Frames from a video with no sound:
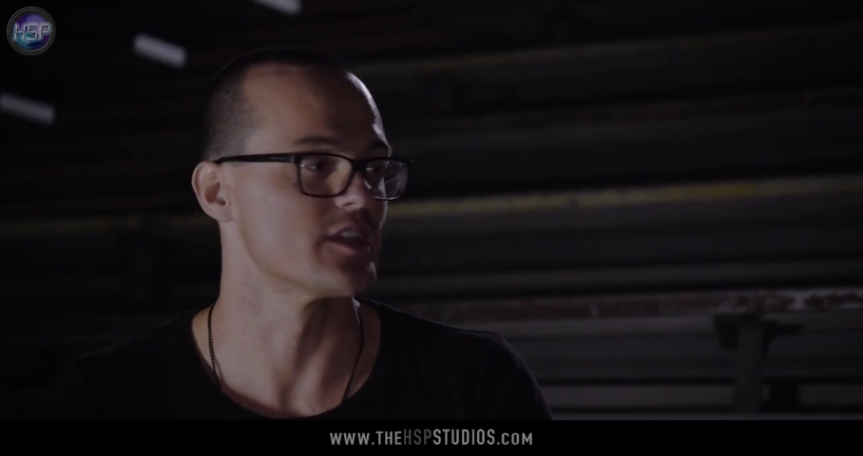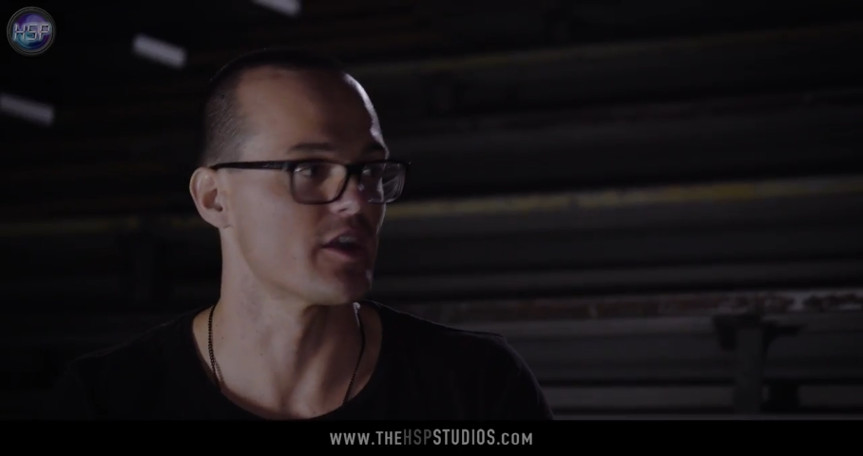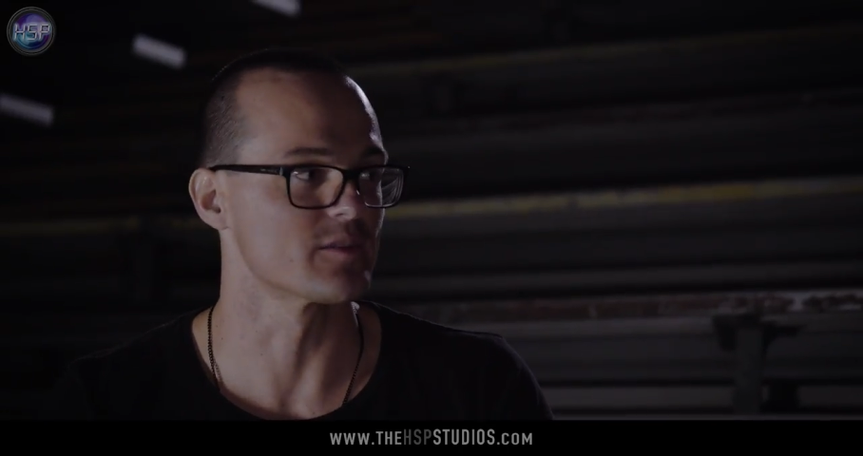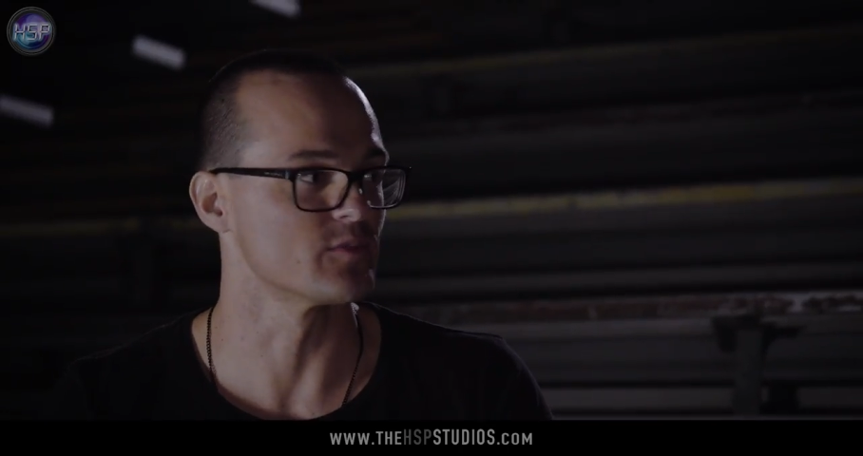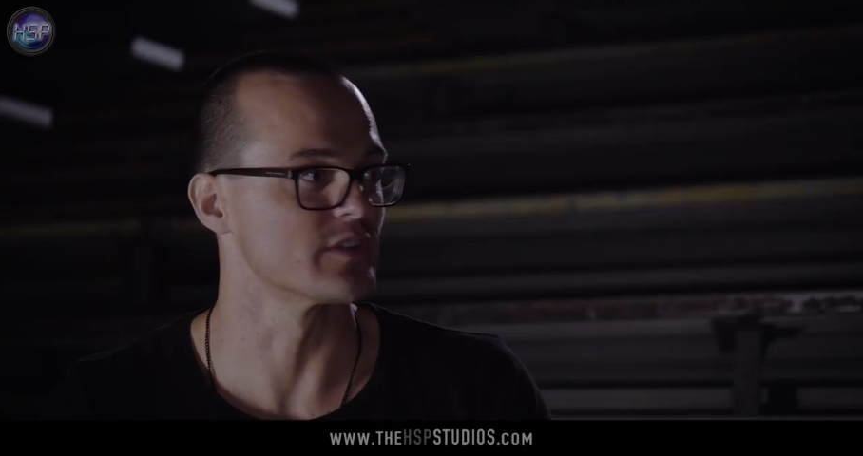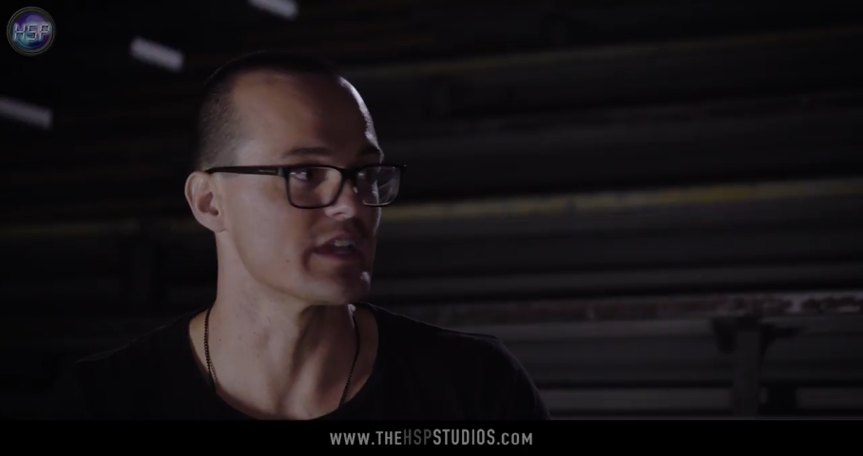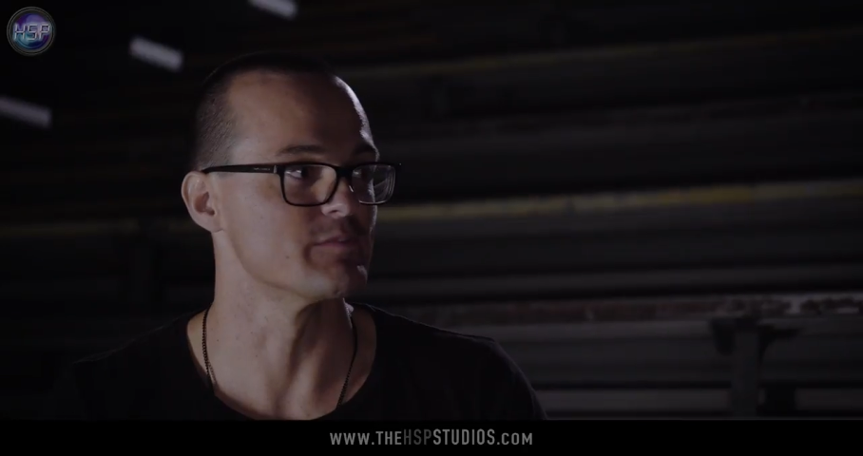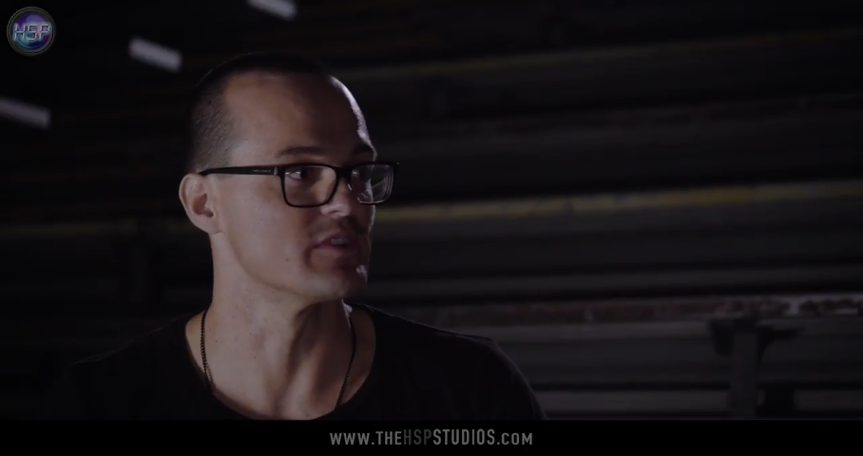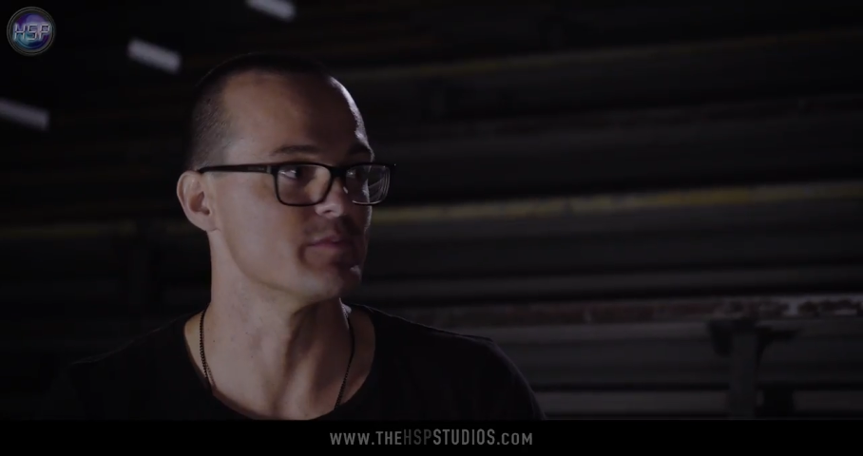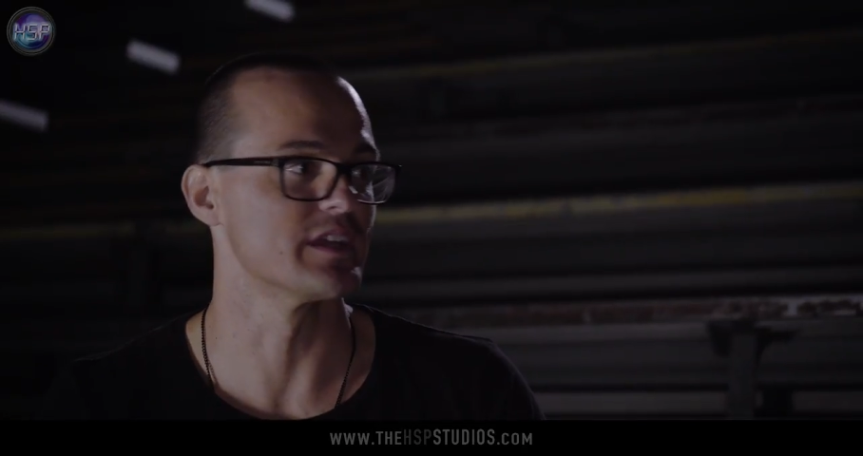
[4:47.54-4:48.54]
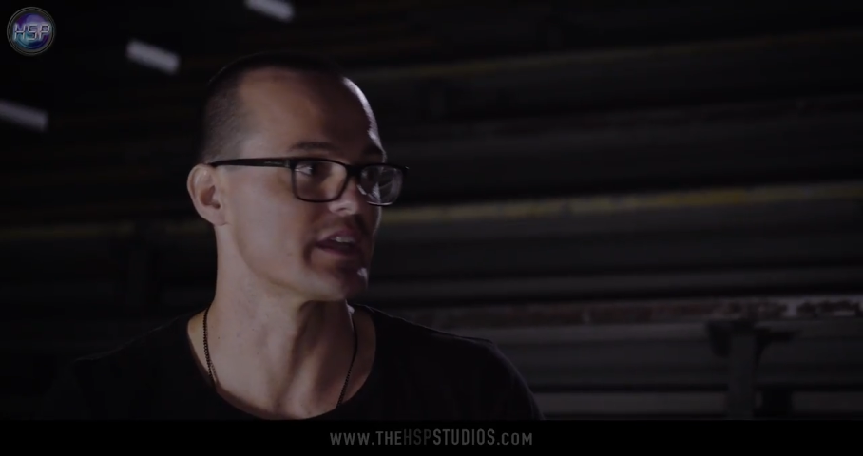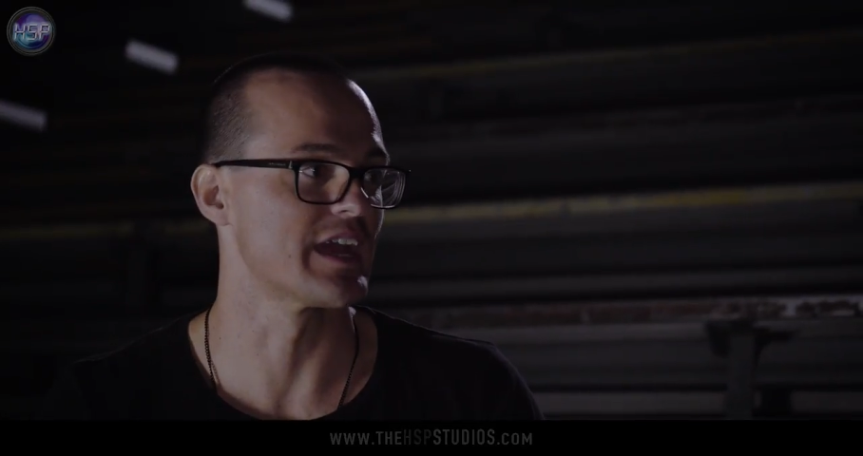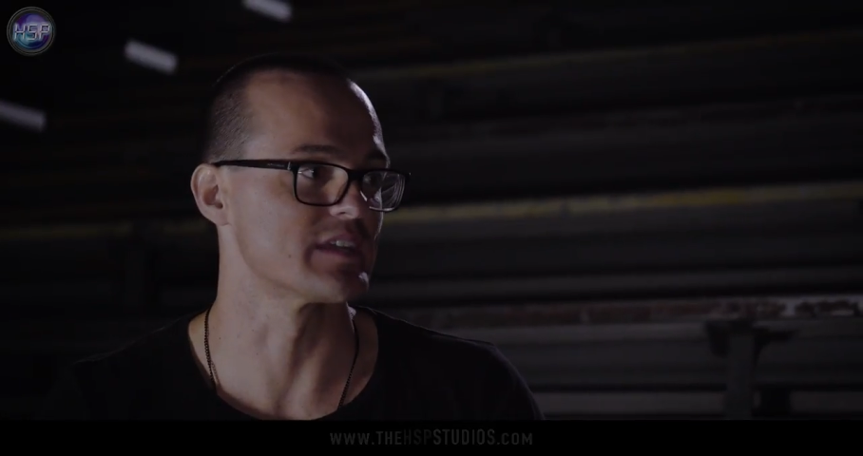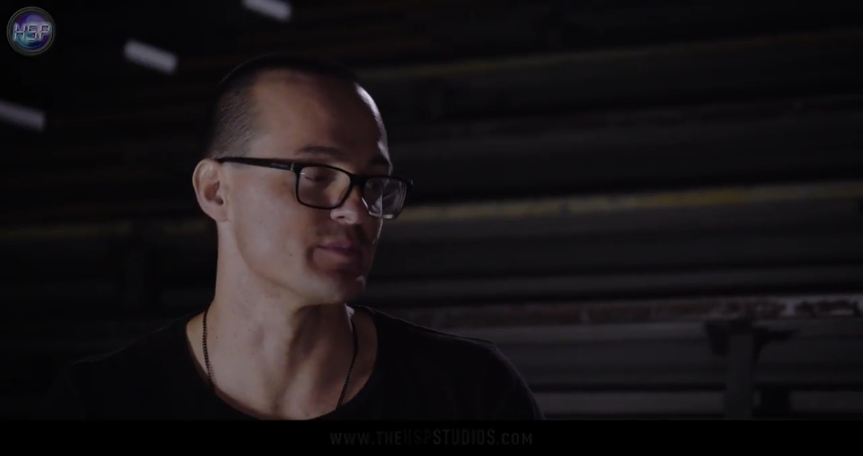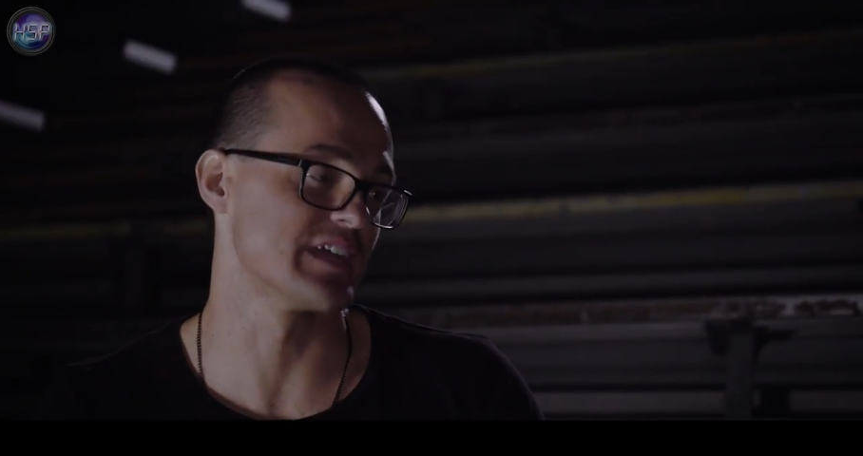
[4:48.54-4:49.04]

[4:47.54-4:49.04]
at the Honor Bowl game and you made a catch.